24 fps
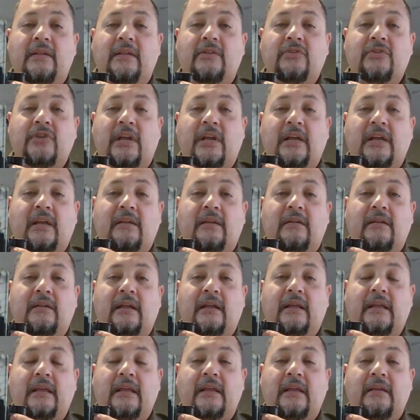then check it
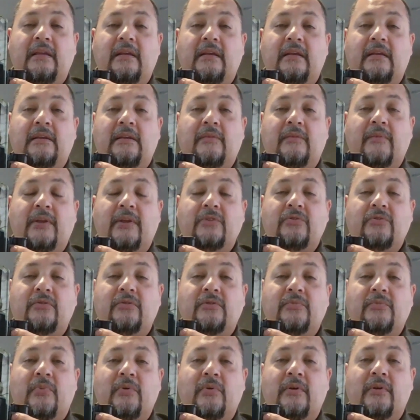again to make sure
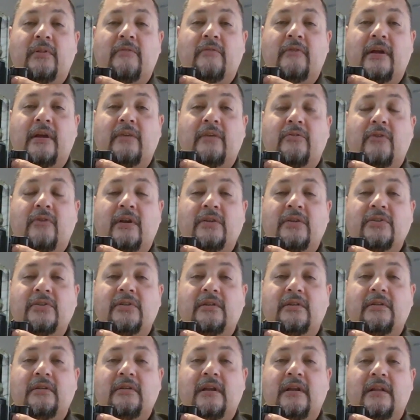it's pointing in the right
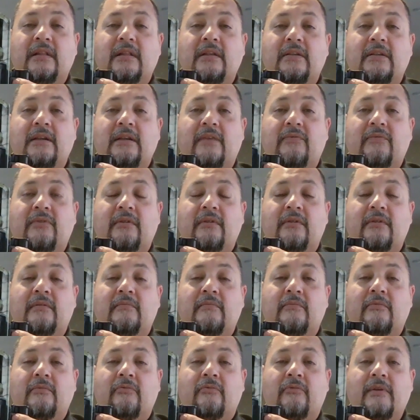direction. And then you have to
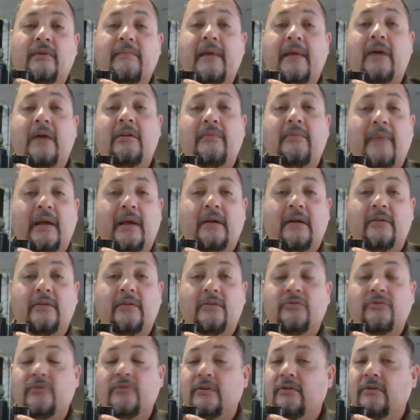remount it back on
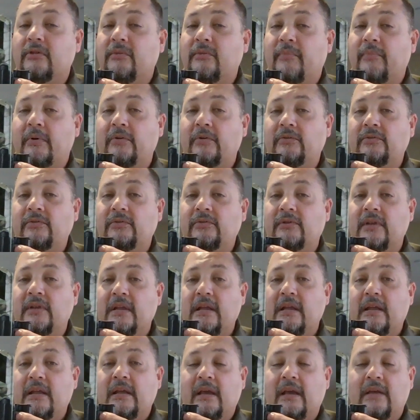the tree or the post,
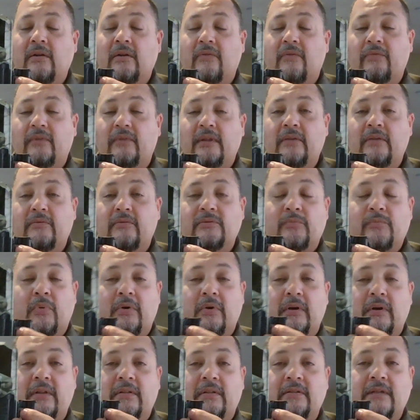and hopefully it was
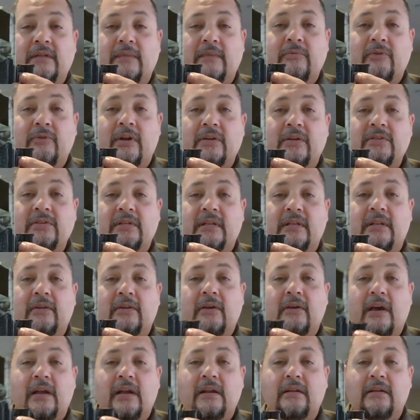pointed in the same direction that you
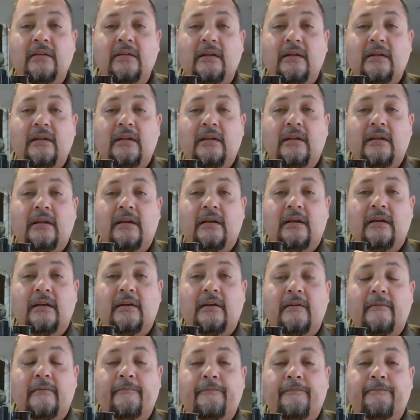got it.
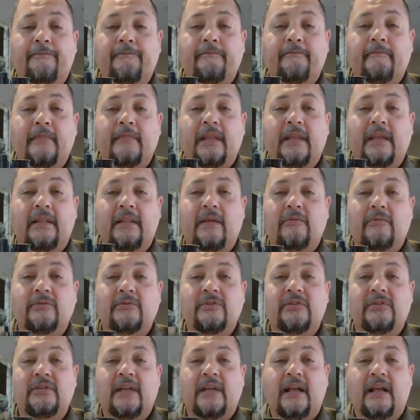And that was
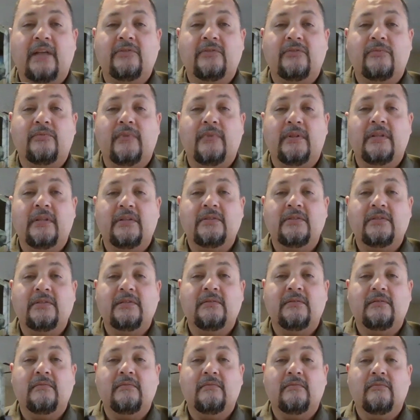just a hassle. But
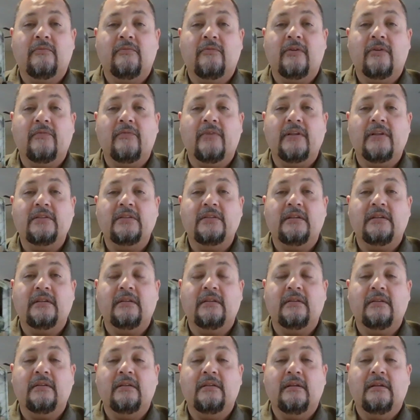this
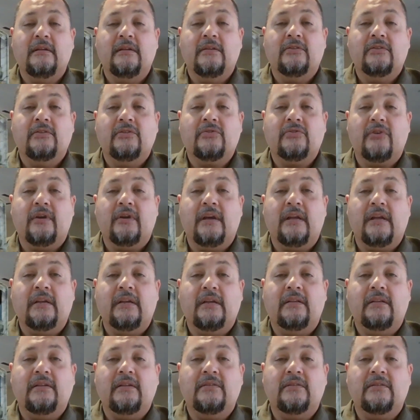front-facing screen
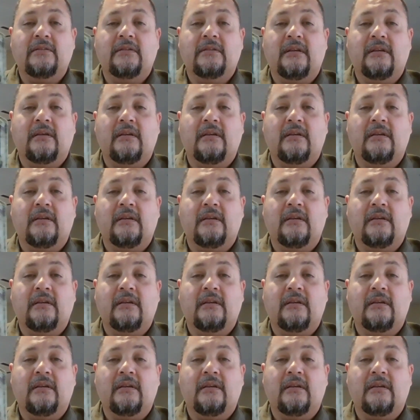is